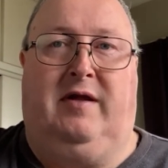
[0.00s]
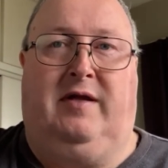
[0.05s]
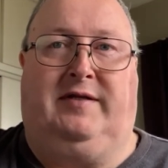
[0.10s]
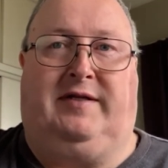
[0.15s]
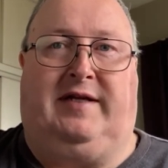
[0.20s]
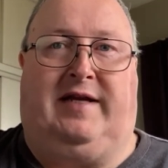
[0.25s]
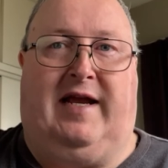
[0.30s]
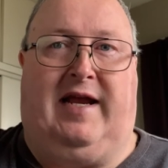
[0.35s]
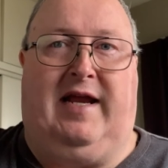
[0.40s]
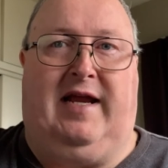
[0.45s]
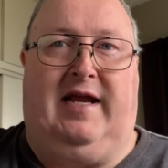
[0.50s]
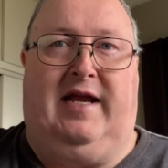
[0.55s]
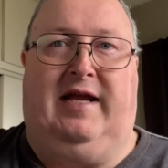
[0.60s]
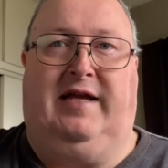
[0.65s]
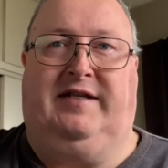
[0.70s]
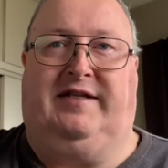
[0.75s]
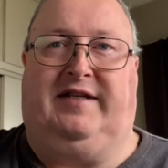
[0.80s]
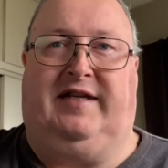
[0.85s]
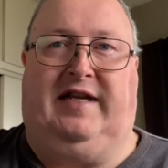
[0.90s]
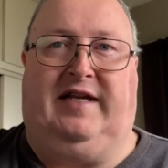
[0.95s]
today
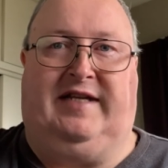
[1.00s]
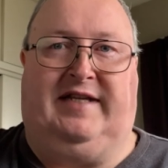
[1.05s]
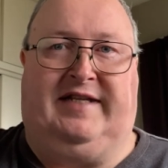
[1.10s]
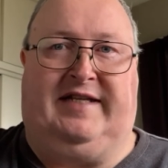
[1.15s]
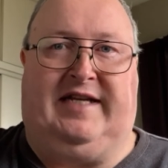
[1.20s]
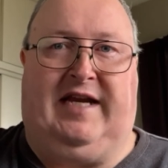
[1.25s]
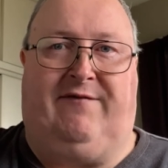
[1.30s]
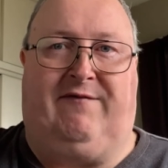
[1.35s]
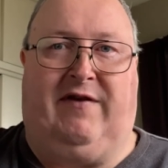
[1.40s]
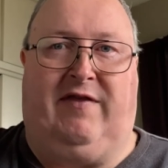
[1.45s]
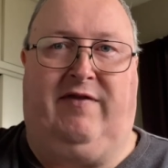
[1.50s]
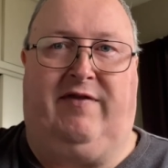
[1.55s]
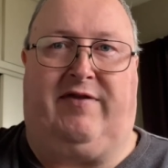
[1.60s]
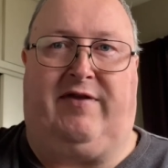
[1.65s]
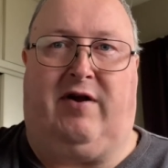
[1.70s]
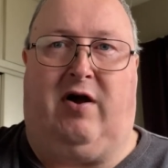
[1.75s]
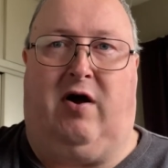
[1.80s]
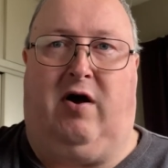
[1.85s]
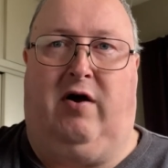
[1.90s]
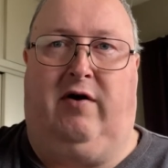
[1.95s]
is the
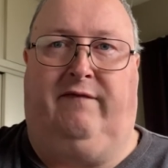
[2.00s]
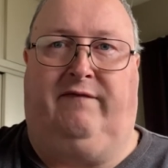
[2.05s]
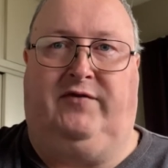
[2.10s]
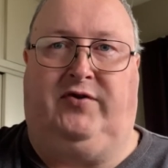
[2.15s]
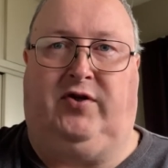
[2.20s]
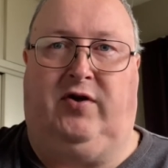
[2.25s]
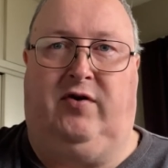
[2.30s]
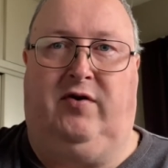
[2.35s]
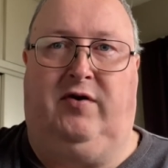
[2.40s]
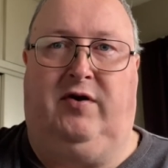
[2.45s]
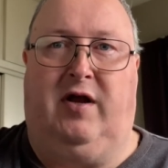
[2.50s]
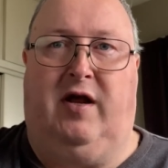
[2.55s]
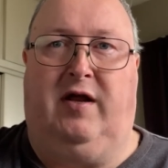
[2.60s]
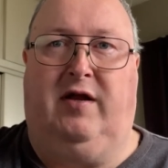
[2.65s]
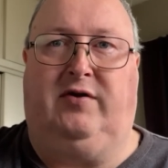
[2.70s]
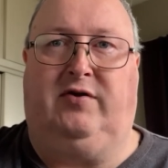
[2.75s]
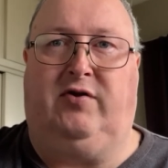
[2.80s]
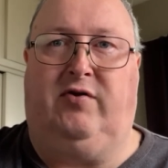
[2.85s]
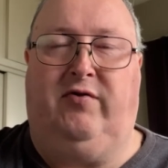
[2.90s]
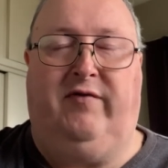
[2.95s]
7th of June
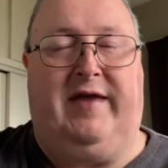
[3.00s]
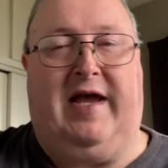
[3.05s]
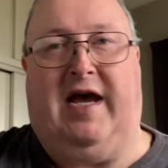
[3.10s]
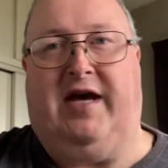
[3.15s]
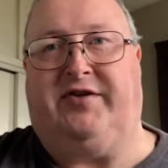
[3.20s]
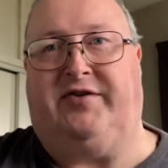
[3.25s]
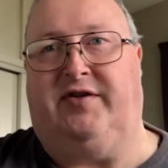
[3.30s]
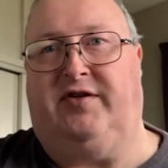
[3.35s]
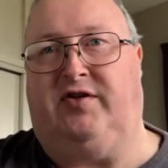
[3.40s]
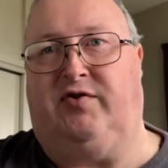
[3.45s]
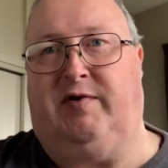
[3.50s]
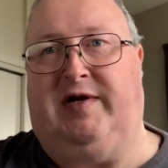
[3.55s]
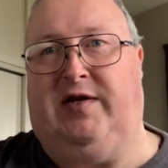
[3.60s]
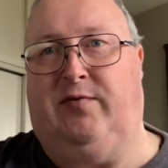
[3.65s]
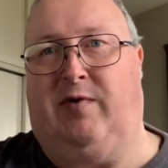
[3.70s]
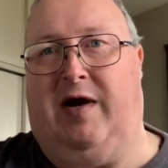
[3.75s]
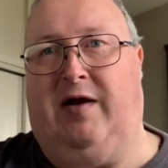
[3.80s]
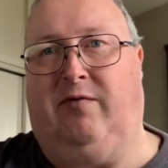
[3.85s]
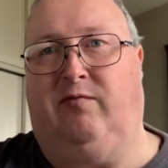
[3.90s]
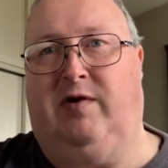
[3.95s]

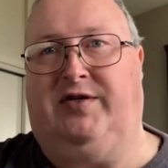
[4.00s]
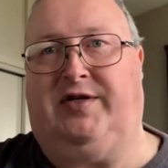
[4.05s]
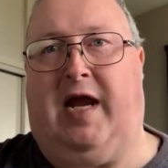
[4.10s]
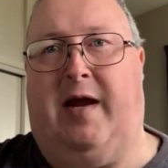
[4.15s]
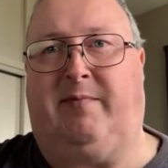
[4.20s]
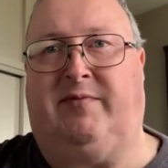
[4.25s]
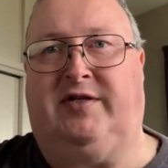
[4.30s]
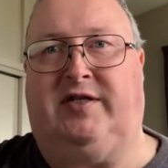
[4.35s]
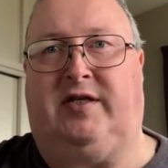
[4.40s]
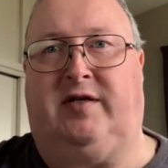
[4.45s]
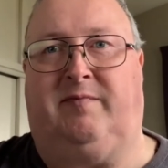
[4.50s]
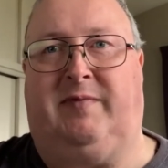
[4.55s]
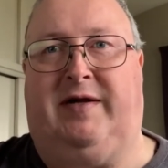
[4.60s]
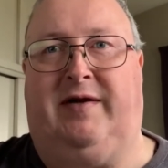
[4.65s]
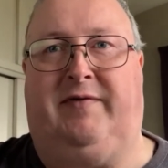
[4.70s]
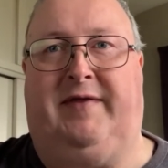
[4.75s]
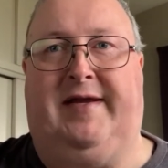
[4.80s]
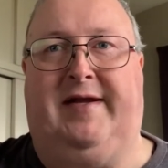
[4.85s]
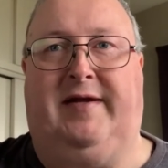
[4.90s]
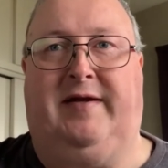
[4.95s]
2021, which happens to
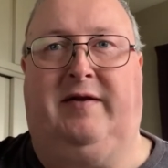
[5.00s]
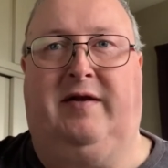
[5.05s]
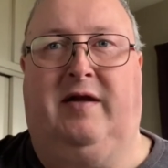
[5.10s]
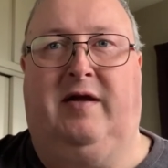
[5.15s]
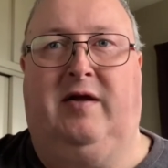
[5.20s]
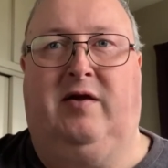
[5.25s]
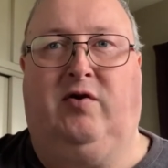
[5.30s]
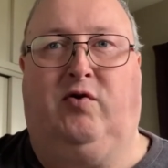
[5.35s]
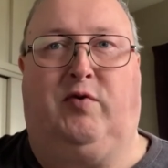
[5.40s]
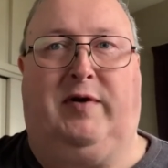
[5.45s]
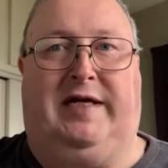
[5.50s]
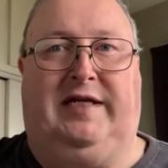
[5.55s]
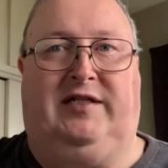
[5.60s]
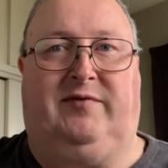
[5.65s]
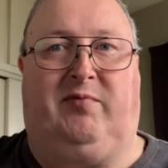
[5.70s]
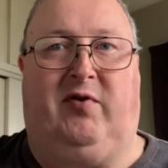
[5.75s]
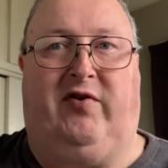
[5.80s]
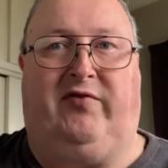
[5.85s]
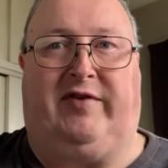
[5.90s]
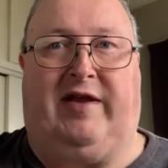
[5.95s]
be the
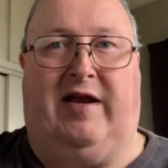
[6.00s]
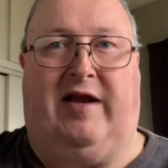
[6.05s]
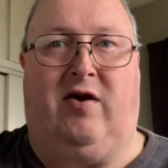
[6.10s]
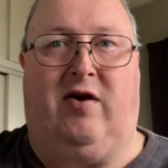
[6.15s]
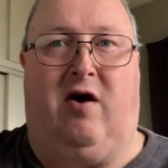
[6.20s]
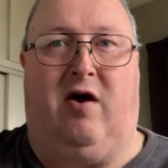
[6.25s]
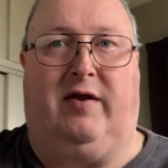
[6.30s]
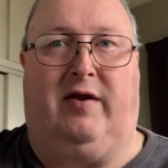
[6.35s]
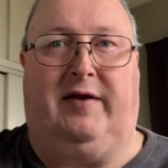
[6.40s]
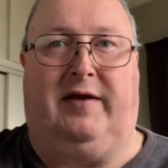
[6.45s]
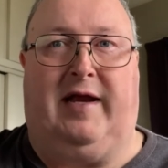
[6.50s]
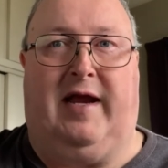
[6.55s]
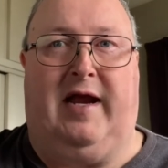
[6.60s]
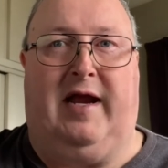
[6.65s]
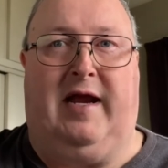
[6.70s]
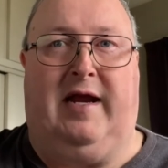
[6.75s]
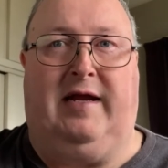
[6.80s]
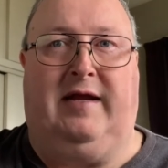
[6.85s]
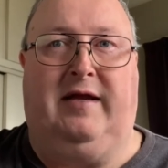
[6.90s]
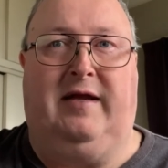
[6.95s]
Queen's birthday
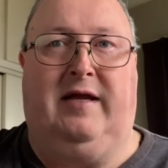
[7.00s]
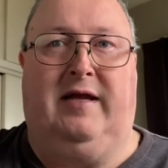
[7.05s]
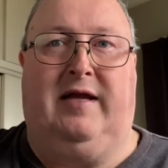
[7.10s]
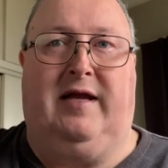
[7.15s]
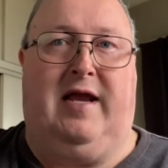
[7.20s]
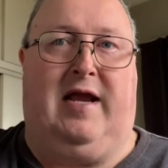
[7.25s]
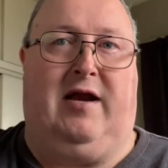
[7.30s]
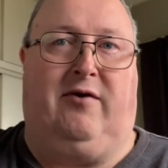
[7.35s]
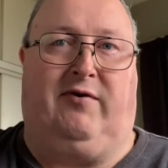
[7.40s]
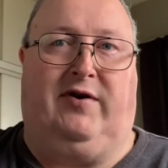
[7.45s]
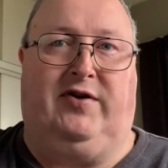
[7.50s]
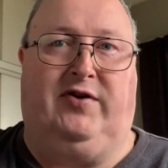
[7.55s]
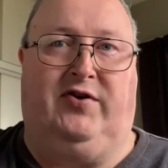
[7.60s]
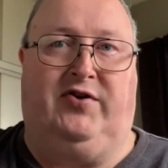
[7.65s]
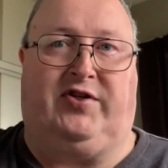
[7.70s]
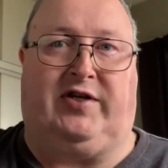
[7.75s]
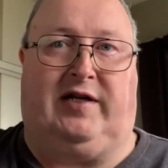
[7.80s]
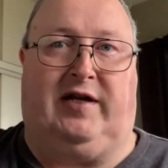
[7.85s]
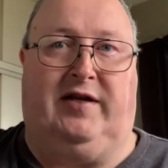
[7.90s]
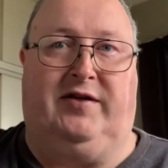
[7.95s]
holiday here in New
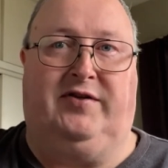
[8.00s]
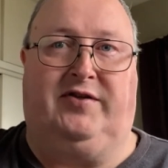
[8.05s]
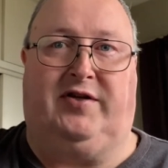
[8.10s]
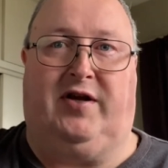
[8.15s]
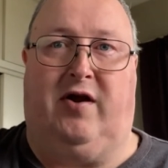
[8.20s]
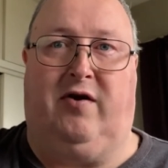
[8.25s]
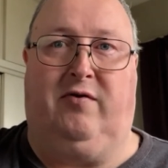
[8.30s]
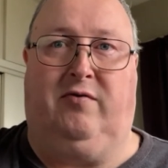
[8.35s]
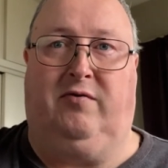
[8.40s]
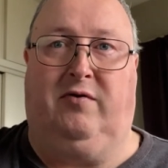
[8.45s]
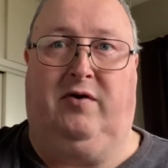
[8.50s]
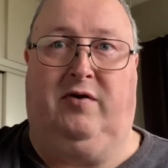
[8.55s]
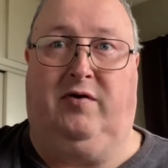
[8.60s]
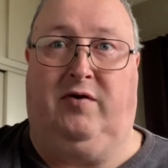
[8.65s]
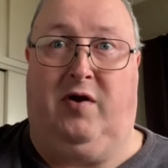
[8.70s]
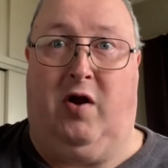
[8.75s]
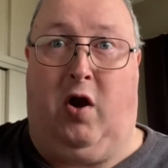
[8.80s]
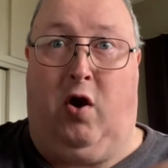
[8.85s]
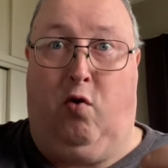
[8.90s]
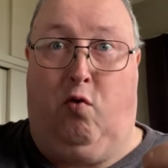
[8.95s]
Zealand. So
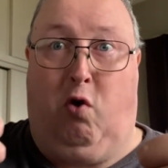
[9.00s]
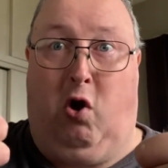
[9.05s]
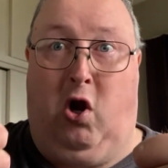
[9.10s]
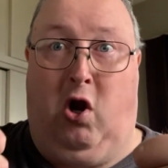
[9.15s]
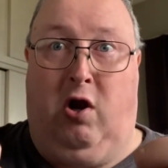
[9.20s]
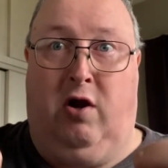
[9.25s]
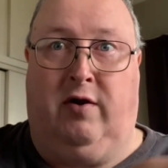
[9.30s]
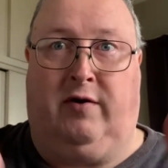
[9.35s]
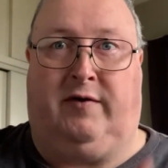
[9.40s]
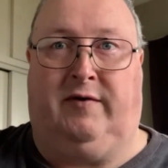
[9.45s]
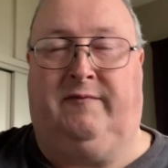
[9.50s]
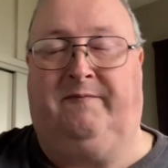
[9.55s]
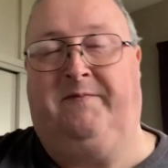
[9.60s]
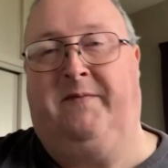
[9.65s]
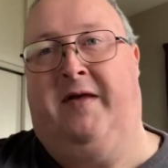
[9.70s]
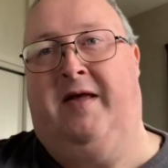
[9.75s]
no work.